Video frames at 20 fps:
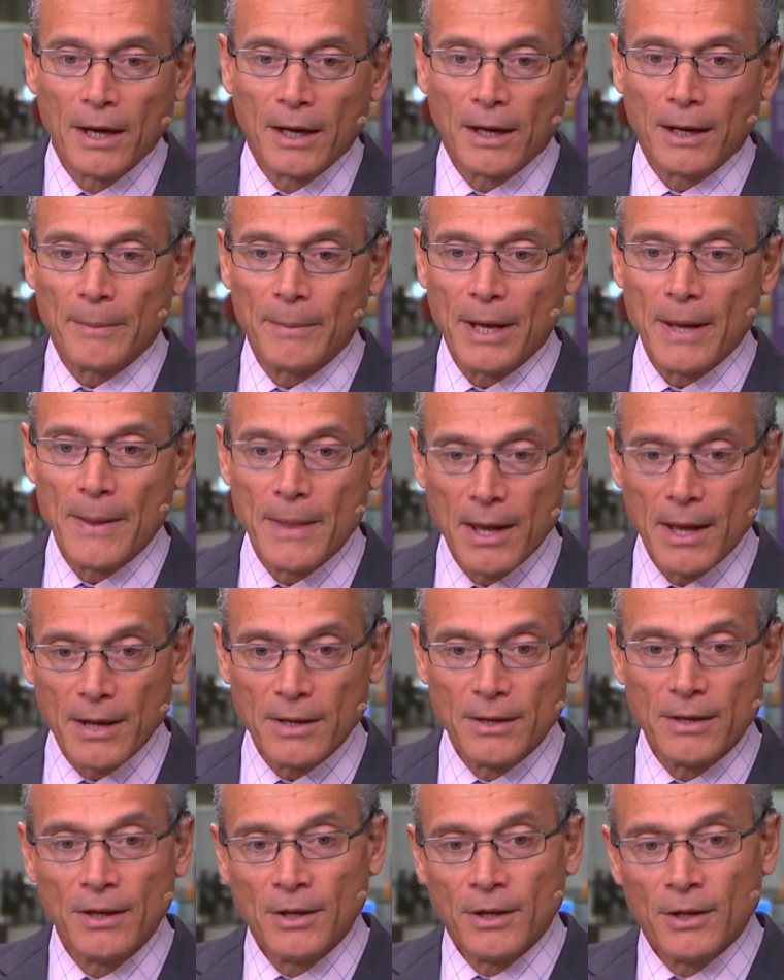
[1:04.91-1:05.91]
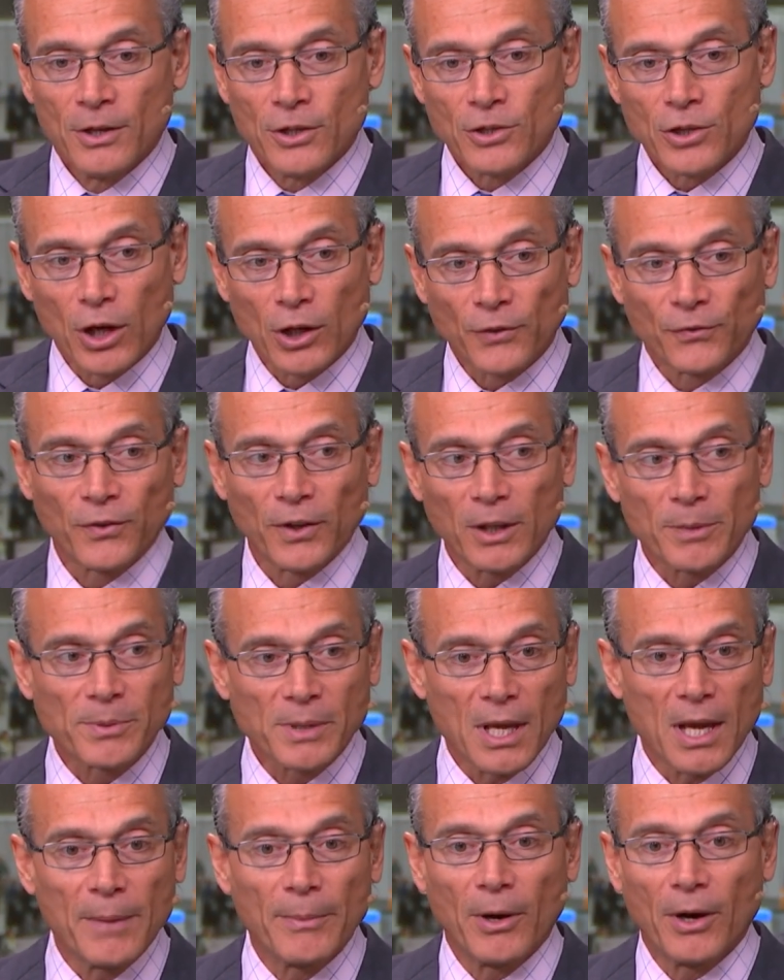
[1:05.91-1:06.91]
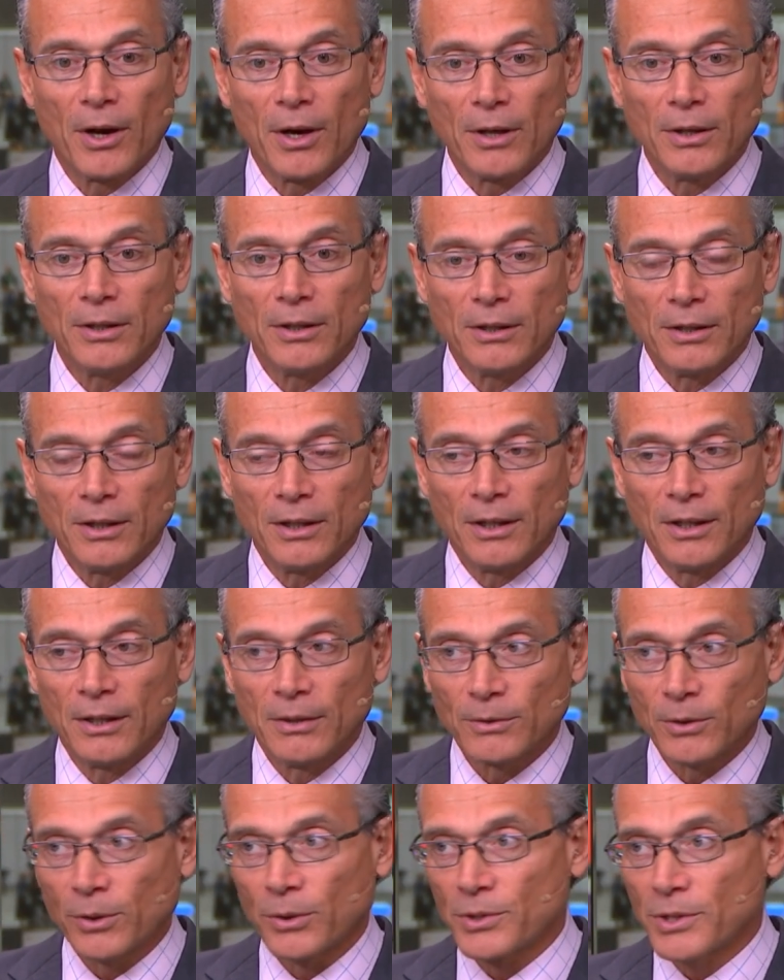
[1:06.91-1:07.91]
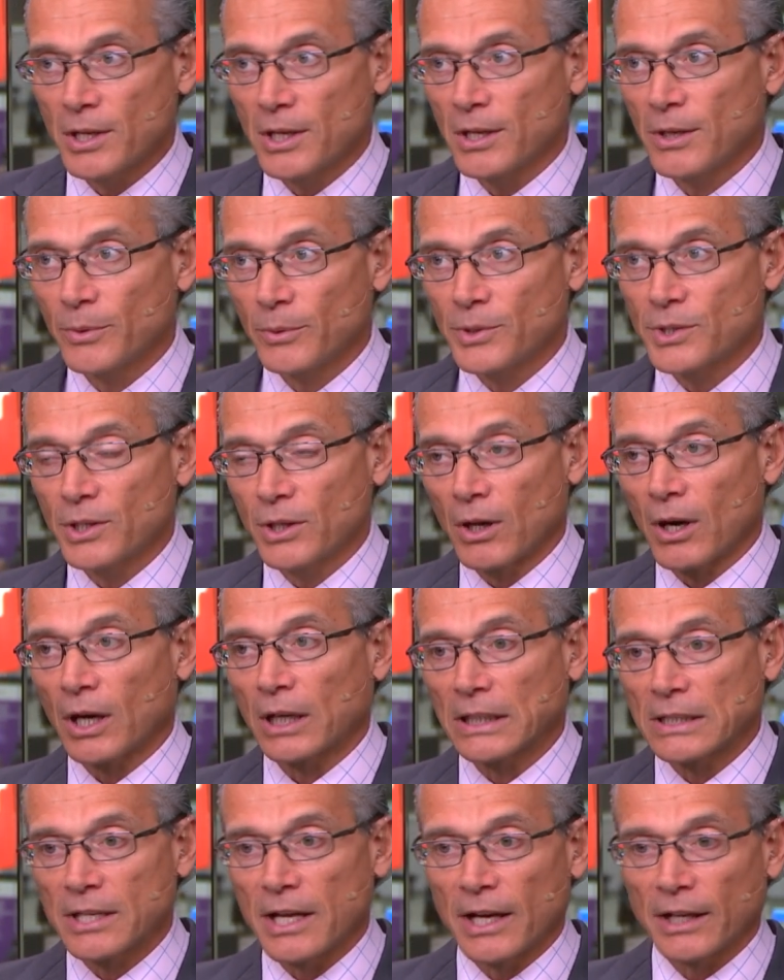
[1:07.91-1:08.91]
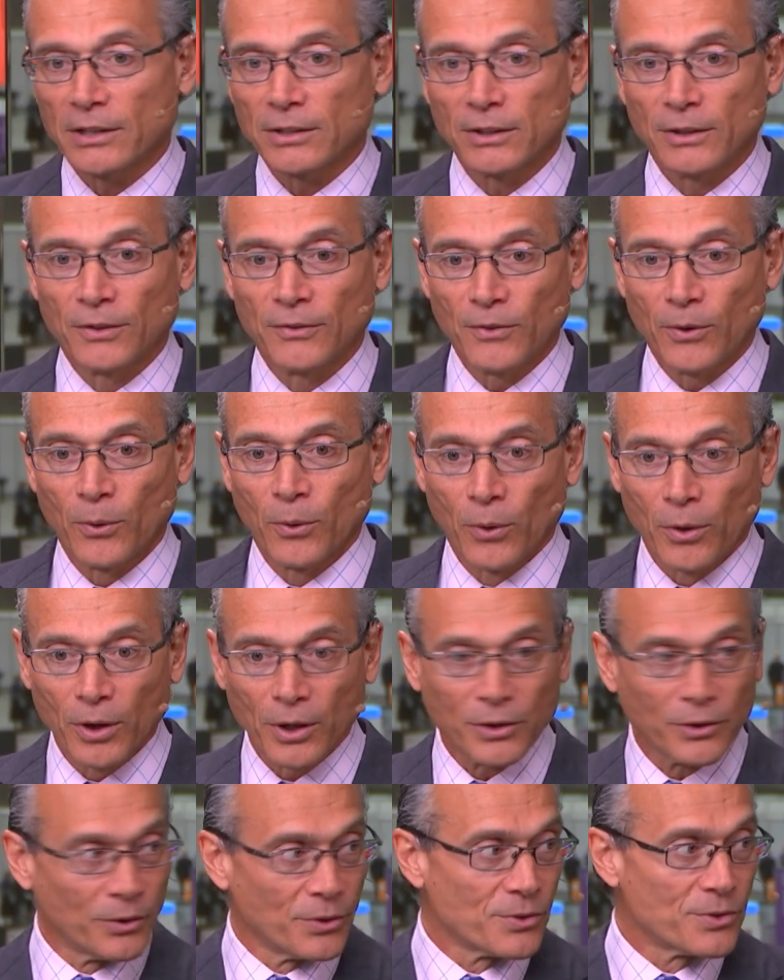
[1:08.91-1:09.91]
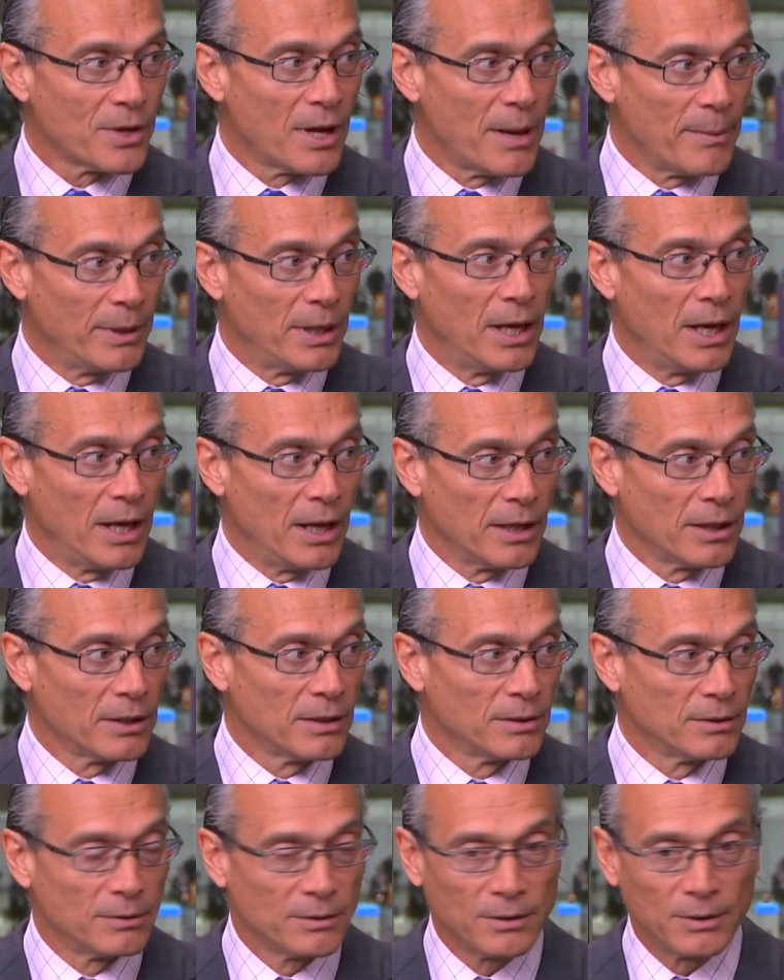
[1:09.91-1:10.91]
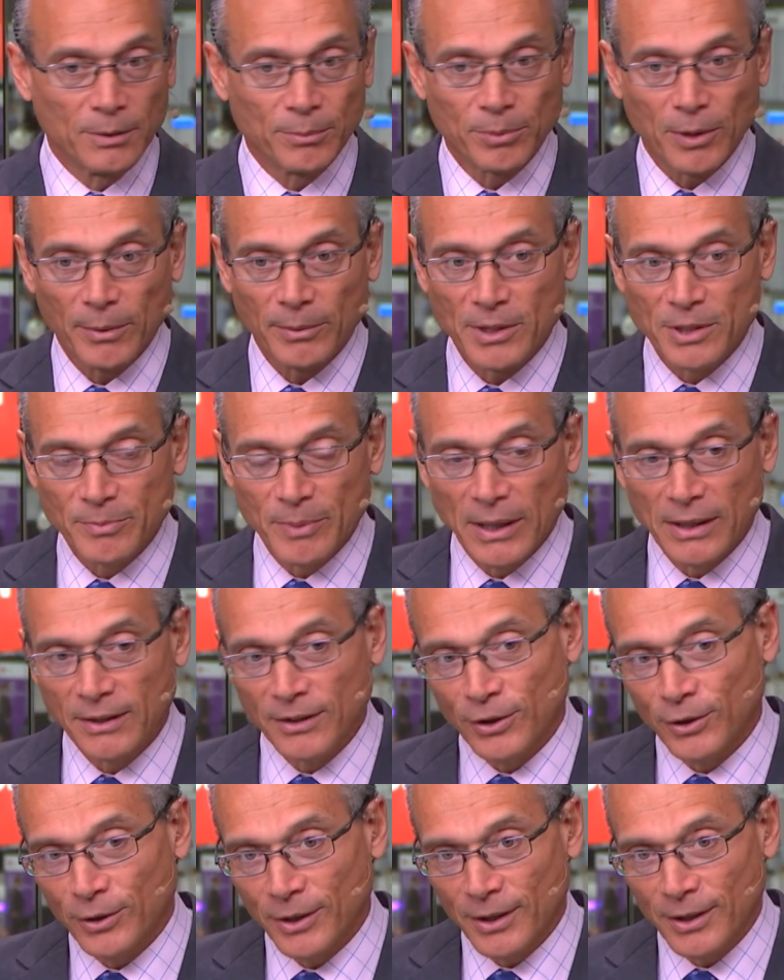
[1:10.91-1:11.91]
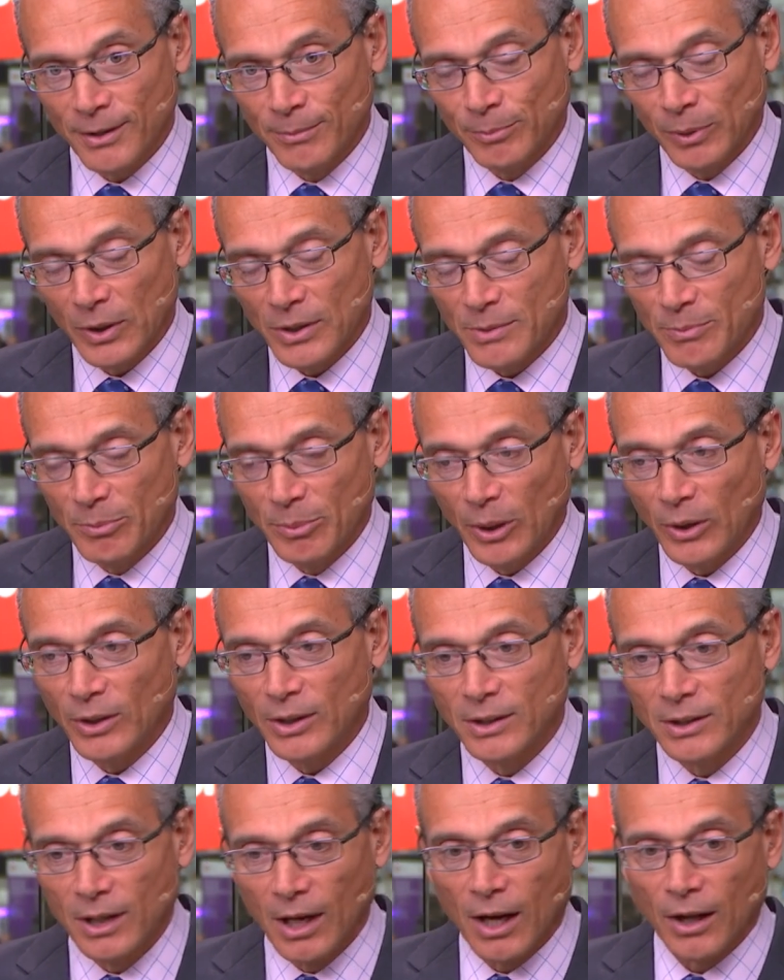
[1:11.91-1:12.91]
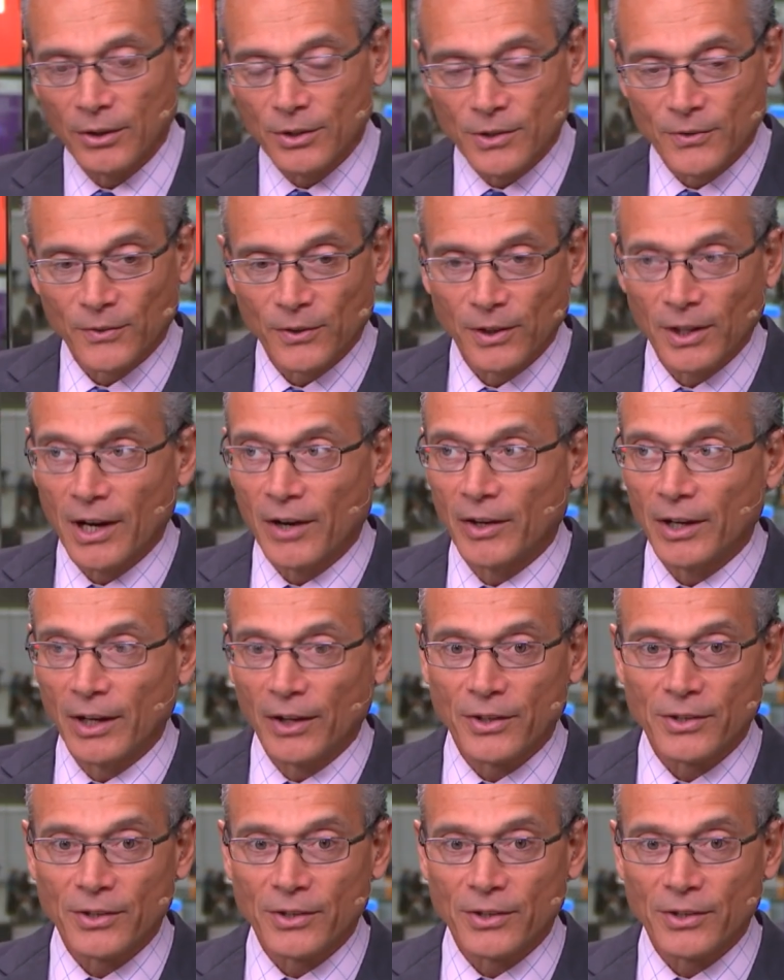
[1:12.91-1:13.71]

Um, and then Charles Phillips came on, and of course he was the architect of Oracle's M&A, you know, probably spent 30 plus billion dollars for Larry